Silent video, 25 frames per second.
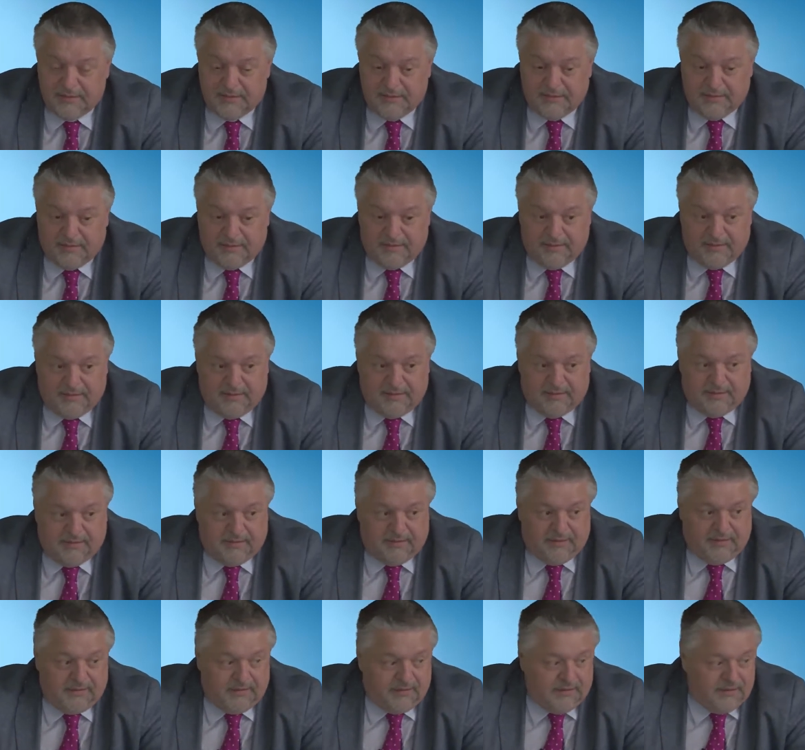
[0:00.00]

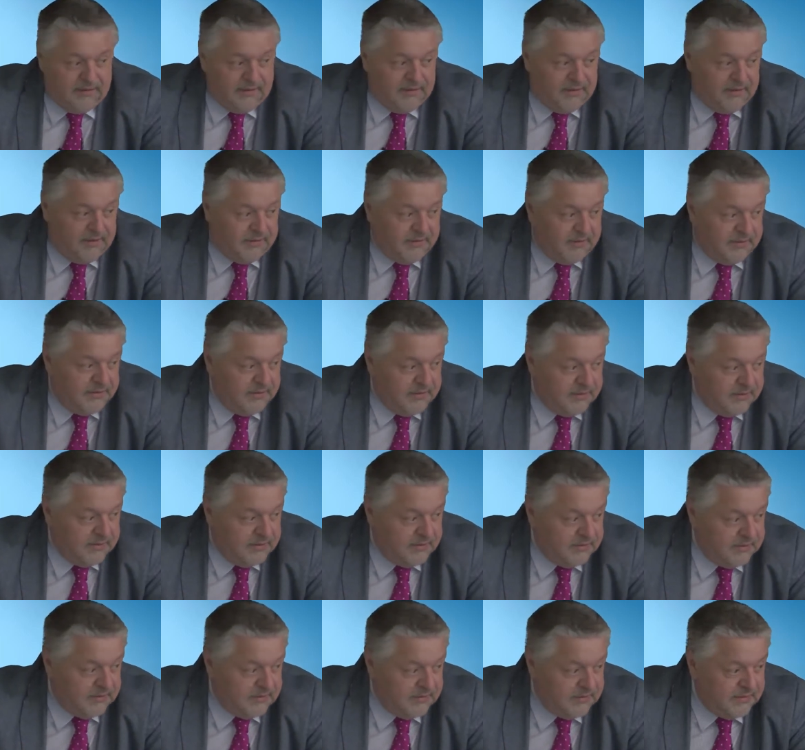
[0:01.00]

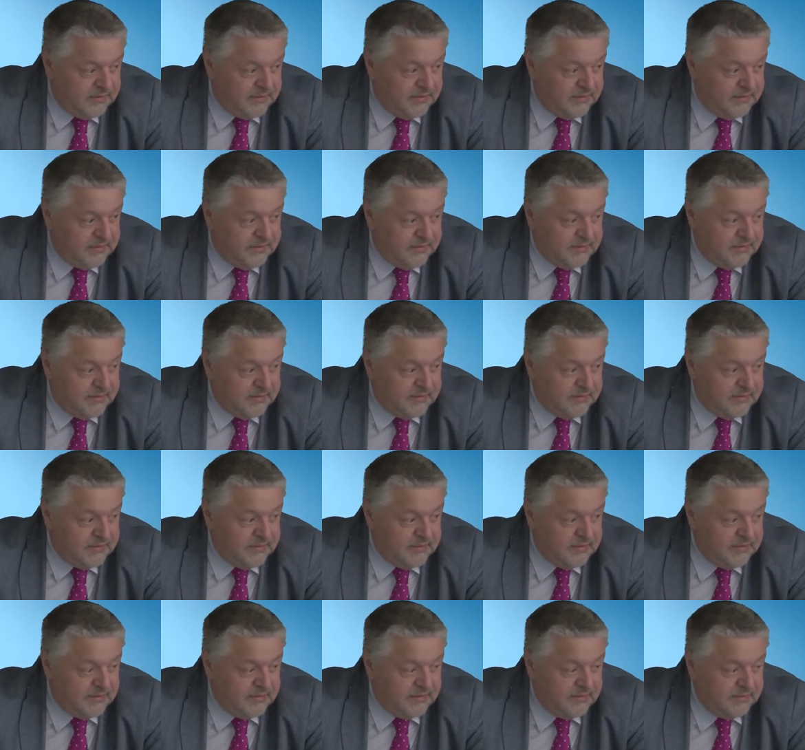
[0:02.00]
Nobody speaks.